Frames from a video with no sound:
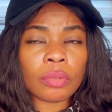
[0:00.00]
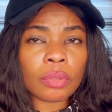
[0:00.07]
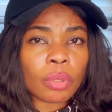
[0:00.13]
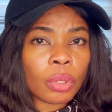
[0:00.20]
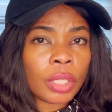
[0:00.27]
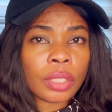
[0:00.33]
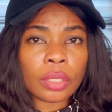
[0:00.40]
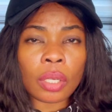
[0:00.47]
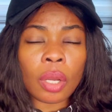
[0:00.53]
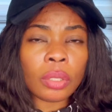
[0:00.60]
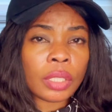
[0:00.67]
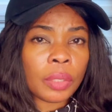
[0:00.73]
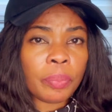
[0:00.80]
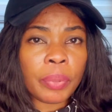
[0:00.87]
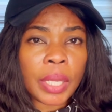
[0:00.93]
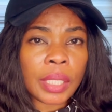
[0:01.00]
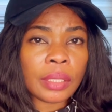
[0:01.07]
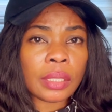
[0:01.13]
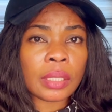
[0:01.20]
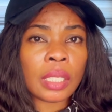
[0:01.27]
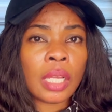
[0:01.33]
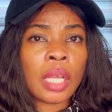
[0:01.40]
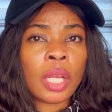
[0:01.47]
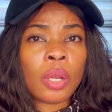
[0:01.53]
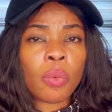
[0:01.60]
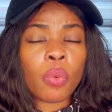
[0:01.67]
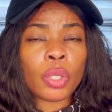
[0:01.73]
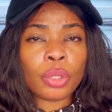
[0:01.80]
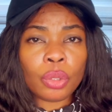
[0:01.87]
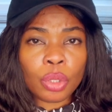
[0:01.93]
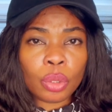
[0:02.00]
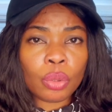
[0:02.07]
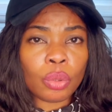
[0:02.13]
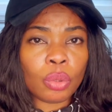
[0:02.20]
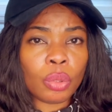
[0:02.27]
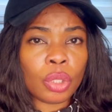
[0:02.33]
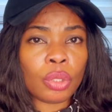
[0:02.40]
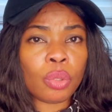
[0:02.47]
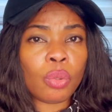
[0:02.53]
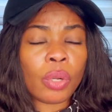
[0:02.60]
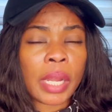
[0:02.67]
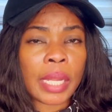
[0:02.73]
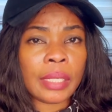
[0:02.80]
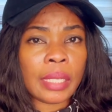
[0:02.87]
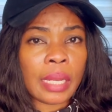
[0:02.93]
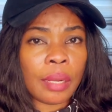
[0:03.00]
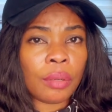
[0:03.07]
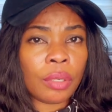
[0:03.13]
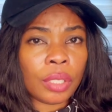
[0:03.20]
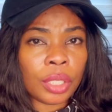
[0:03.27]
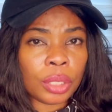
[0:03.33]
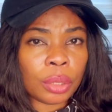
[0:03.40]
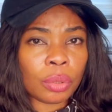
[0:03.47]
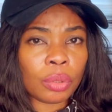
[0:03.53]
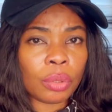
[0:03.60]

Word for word: So it all depends. What you need to do is look at the calculation.